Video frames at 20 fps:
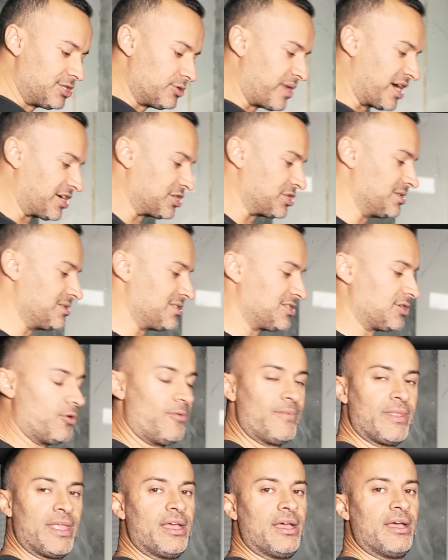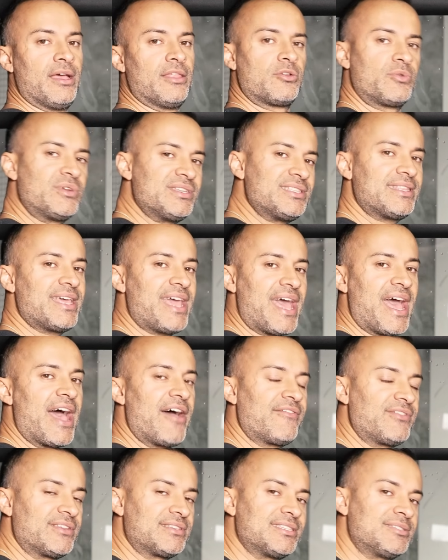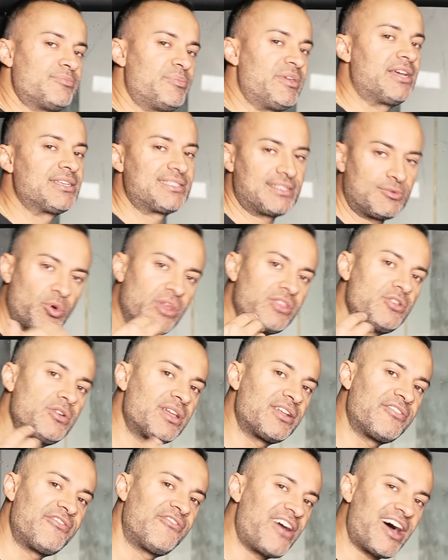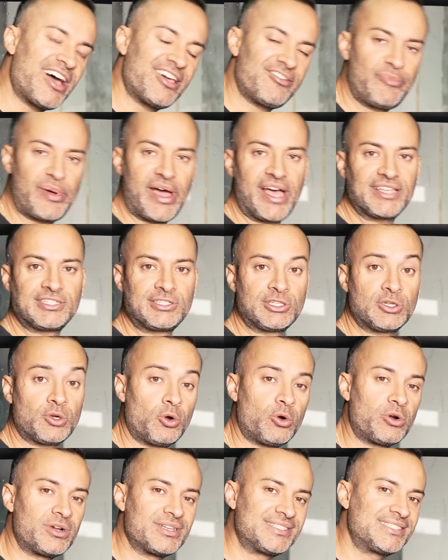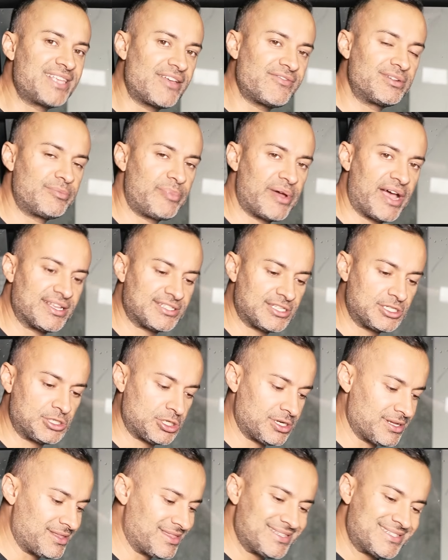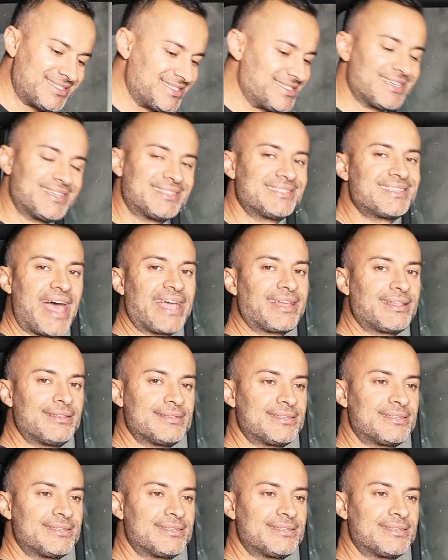direction. So the reason they have this is because whether you get a 5-passenger or a 7-passenger, this is exactly